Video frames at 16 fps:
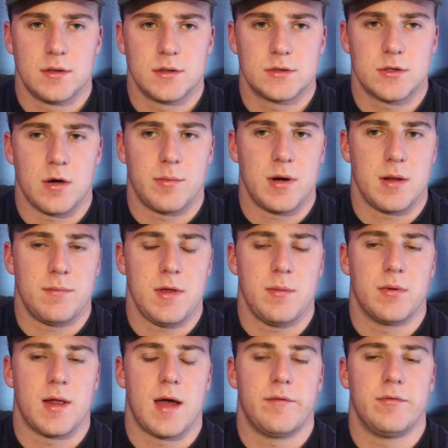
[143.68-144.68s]
so many
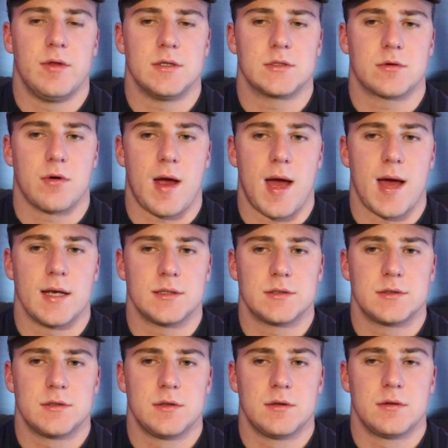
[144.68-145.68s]
people have this
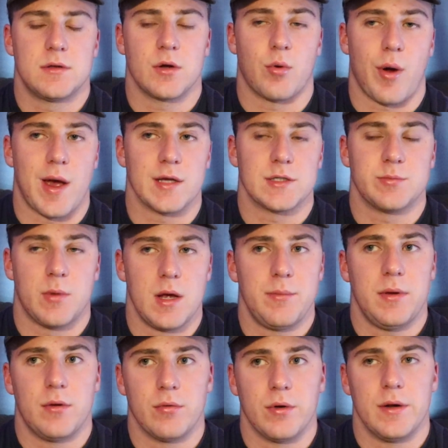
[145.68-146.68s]
grass. The grass
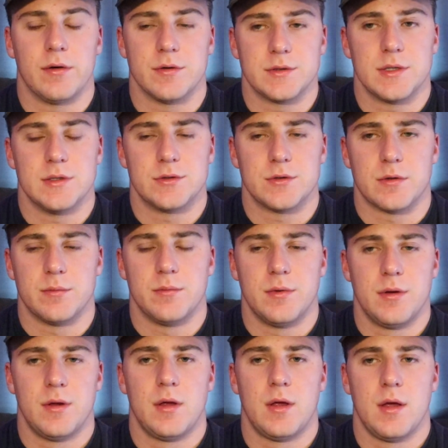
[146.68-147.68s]
might be greener syndrome,
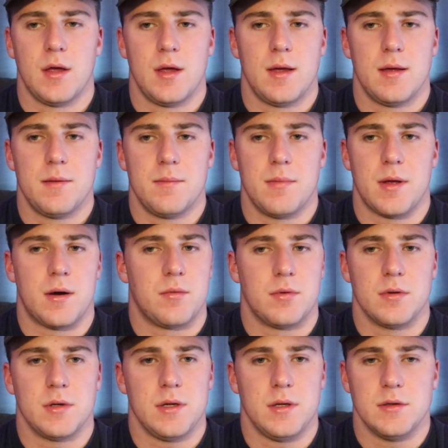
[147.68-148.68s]
but it
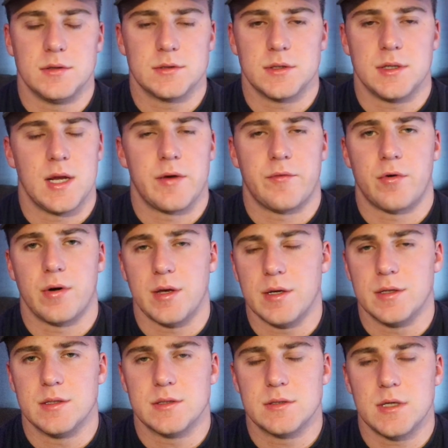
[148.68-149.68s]
really usually never
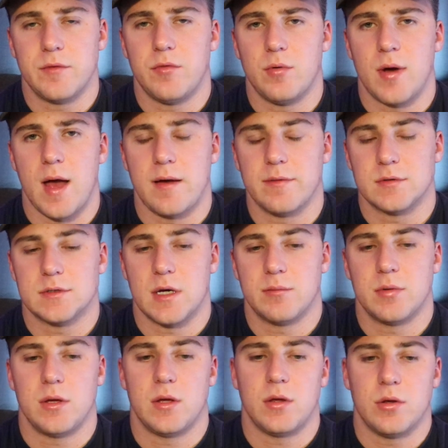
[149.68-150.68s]
is. If you have
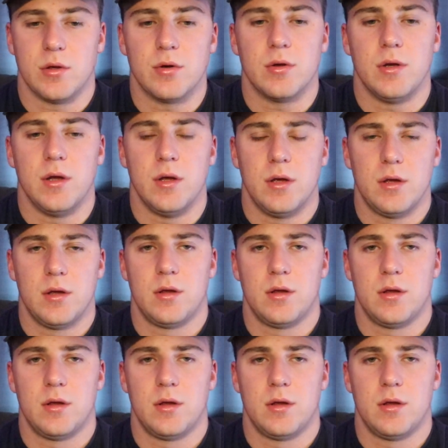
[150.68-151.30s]
something good,